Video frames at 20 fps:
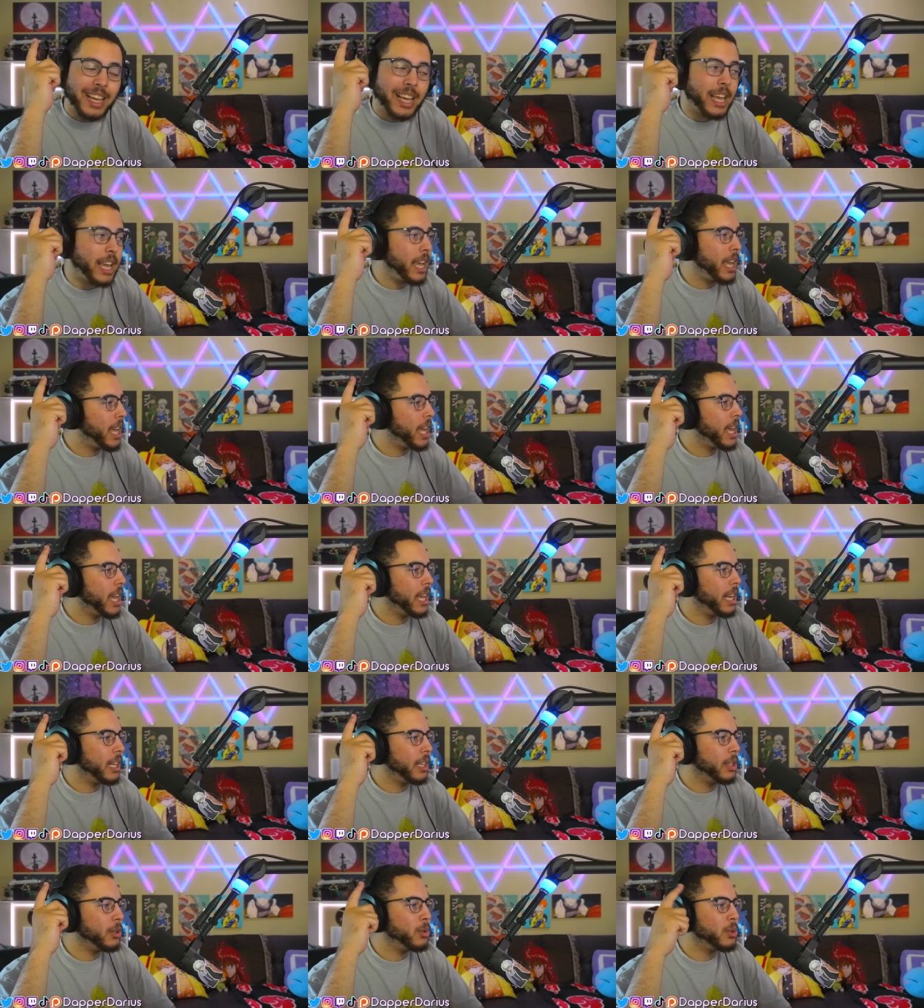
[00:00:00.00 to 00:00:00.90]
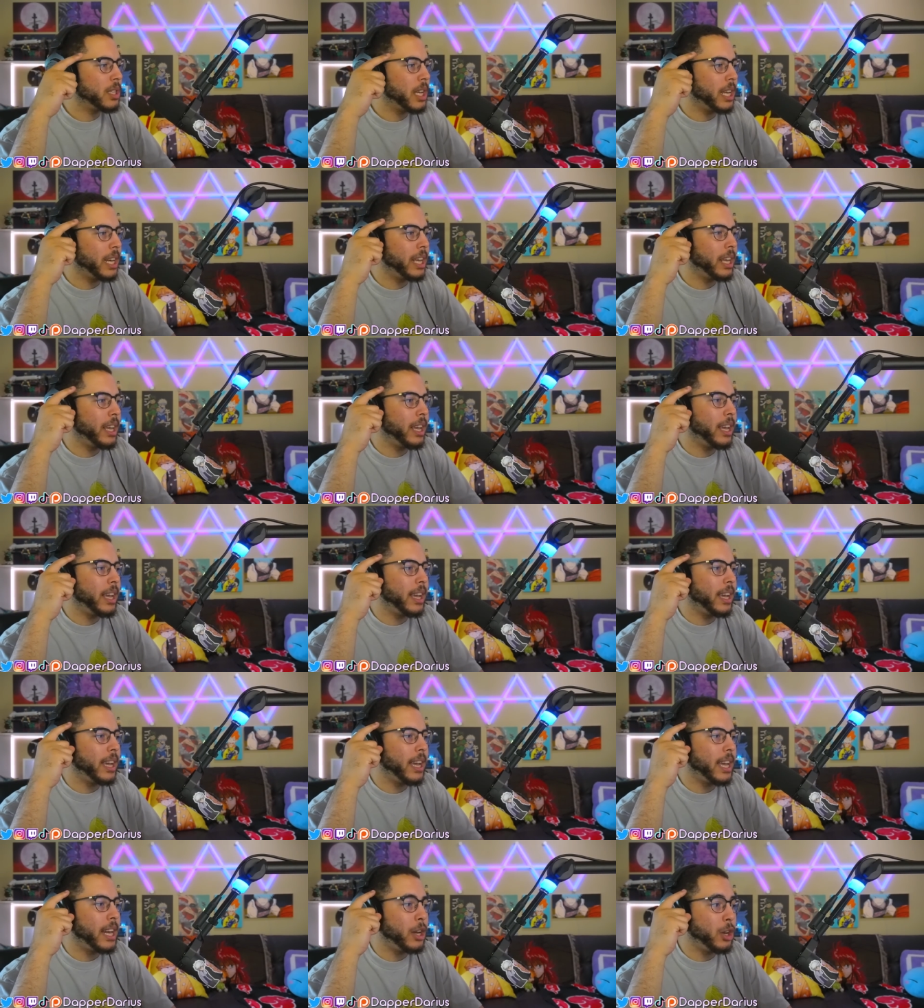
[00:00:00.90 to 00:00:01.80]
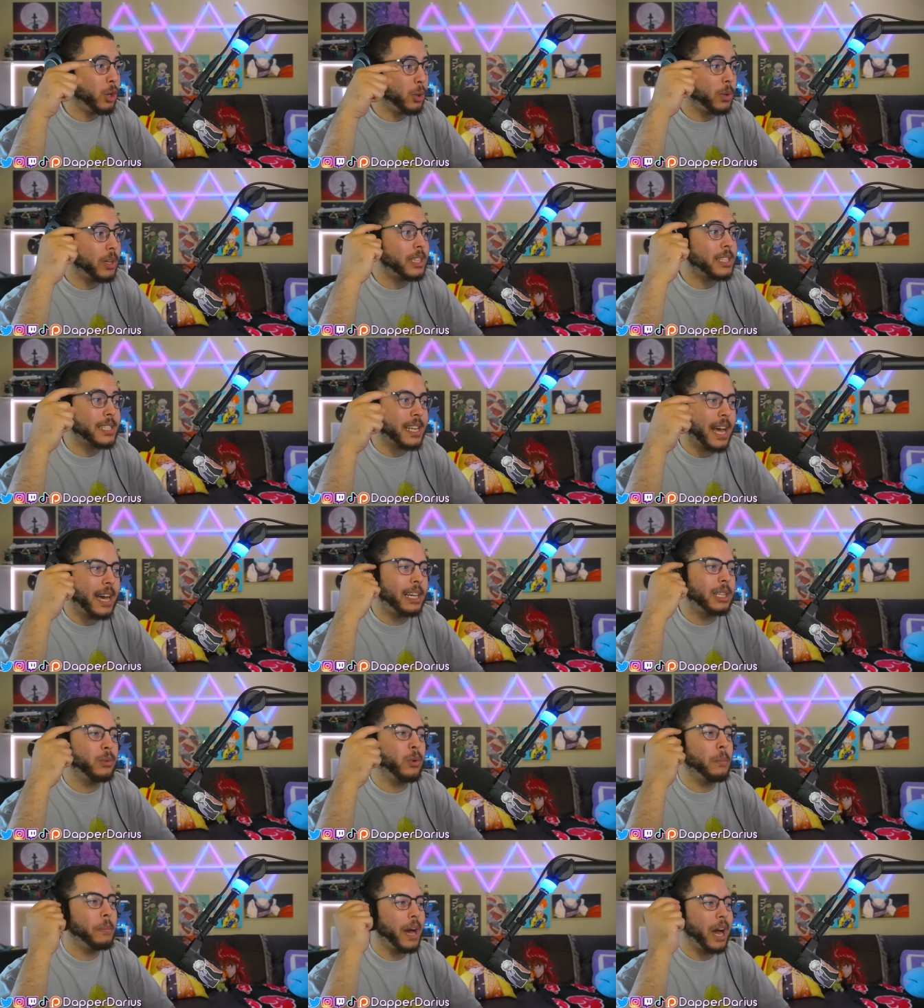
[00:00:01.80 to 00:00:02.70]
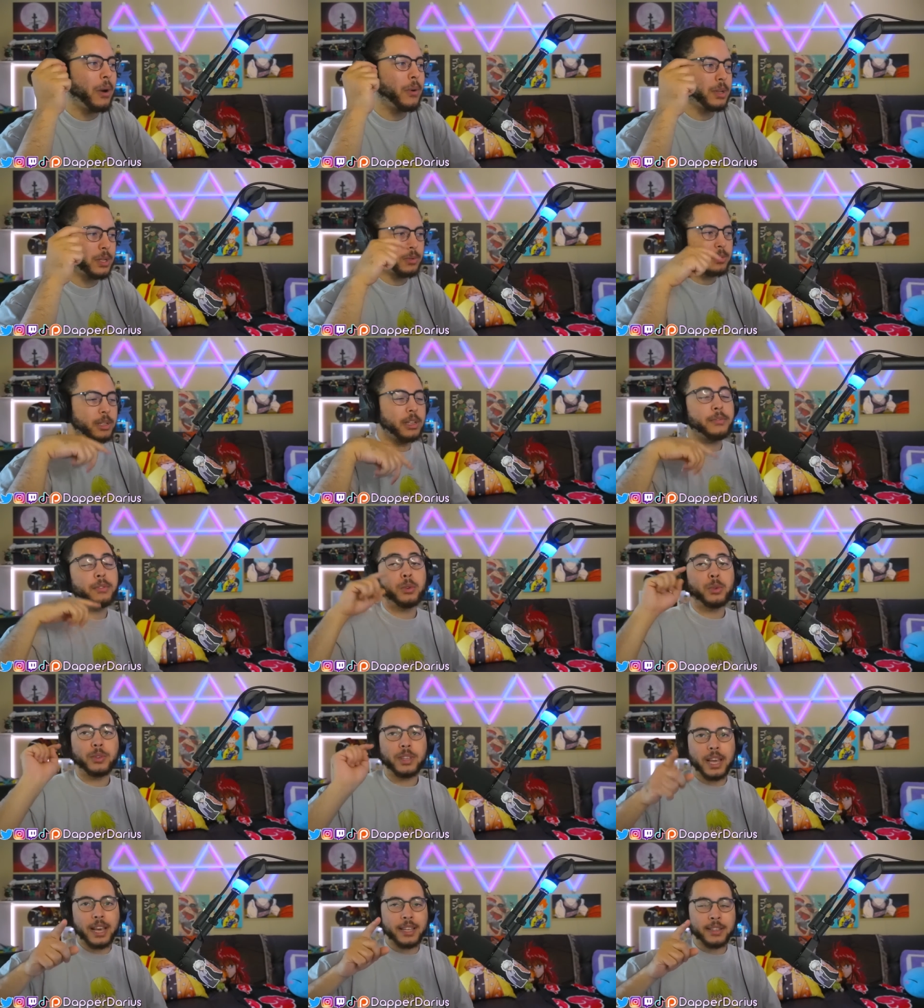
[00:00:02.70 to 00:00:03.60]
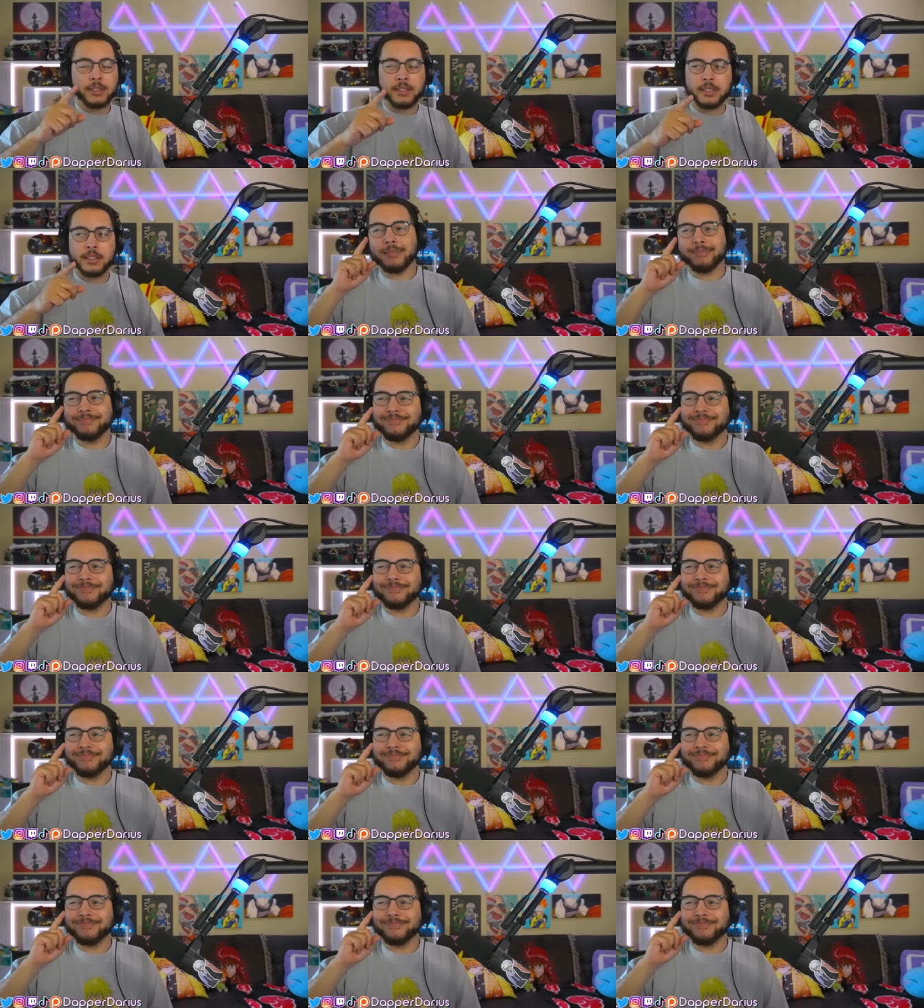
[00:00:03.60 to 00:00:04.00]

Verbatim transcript: And you said and knew exactly what powers it would give you. Yes.